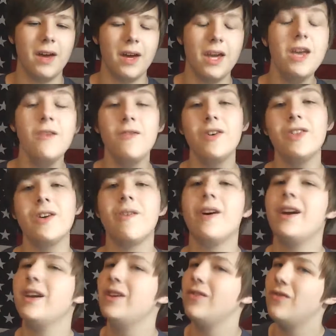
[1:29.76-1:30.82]
even though
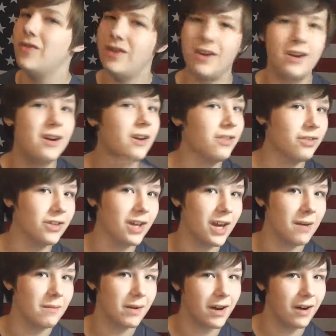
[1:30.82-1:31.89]
I knew nothing
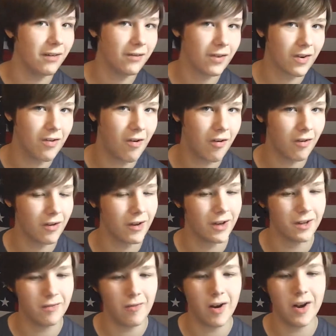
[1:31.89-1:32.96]
about recording
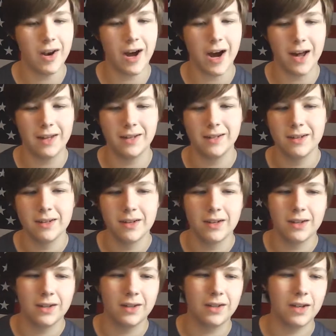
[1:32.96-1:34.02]
and whatnot.
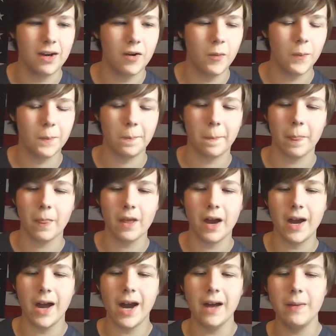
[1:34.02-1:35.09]
So
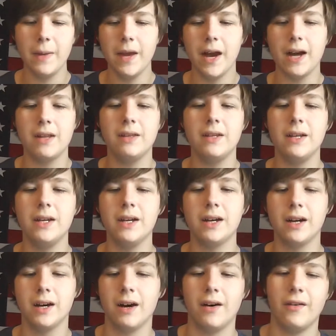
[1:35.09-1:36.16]
I had the
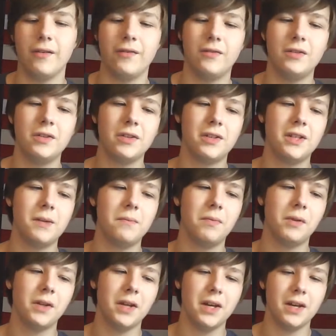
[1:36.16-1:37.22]
idea of
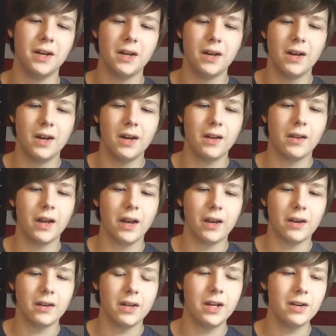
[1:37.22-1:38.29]
simply, like,
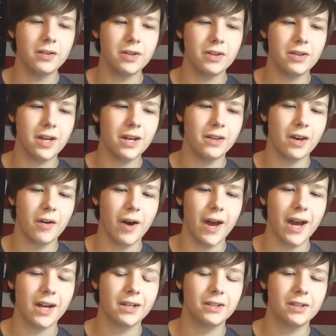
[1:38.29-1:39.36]
here's the thing though, I
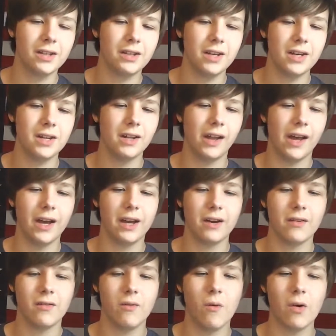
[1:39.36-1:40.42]
actually did, like,
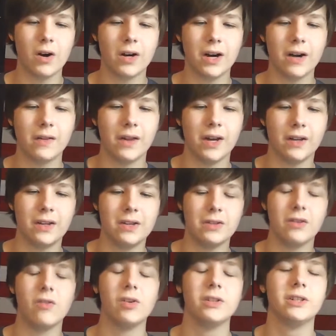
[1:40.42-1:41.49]
work on, like, these
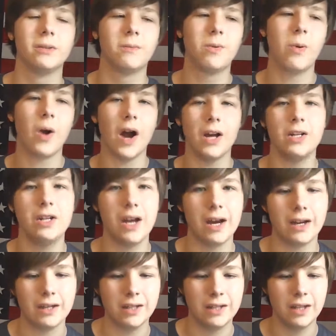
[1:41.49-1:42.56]
older
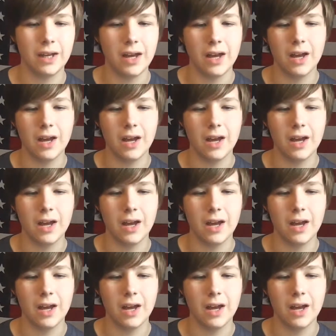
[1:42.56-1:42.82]
projects,